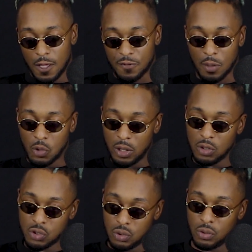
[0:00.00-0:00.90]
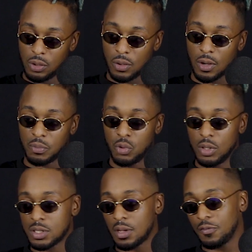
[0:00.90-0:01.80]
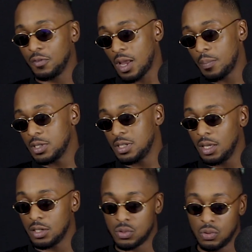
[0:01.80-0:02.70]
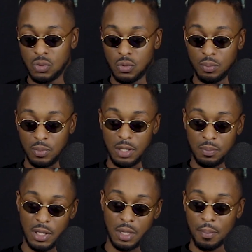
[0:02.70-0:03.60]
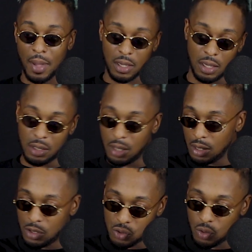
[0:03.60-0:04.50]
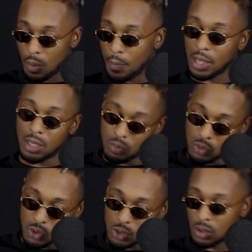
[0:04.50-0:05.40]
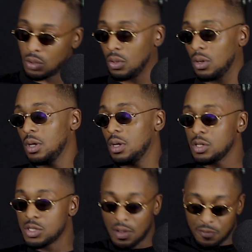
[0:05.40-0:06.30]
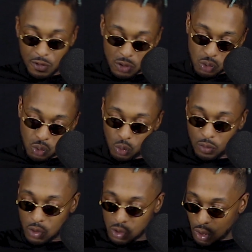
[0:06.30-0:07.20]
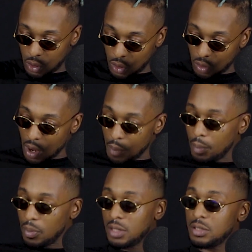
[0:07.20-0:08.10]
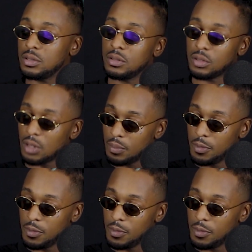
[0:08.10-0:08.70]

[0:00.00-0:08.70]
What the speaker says: if I'm not in the studio, I'm doing something that pertains to me being back in the industry or back in music or something to do with what's going on around my brand. Do you know what I